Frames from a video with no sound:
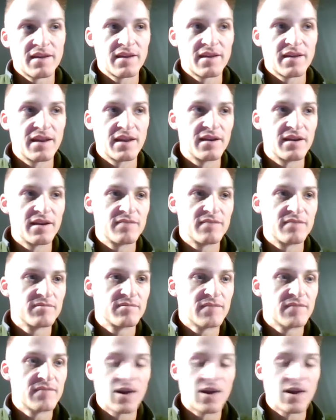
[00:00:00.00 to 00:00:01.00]
And
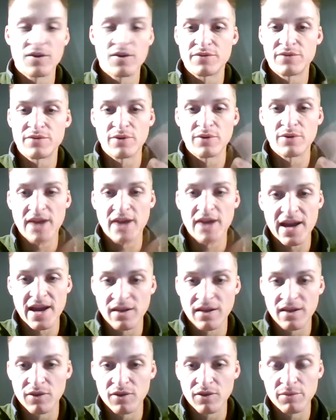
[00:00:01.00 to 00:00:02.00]
I don't know if you want to add
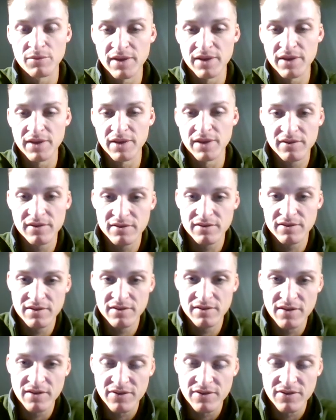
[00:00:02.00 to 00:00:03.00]
a little bit
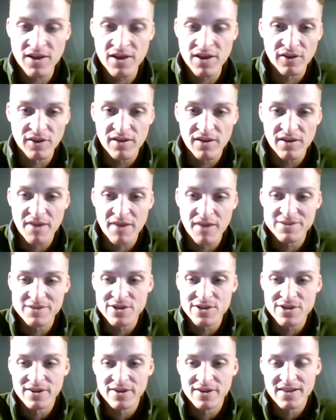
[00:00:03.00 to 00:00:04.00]
of
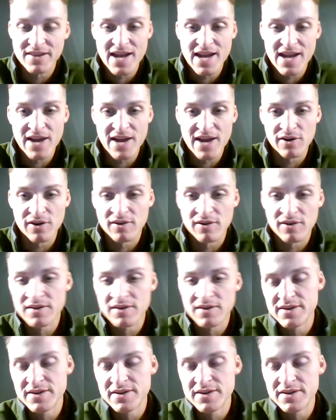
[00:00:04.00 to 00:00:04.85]
commentary to that, or.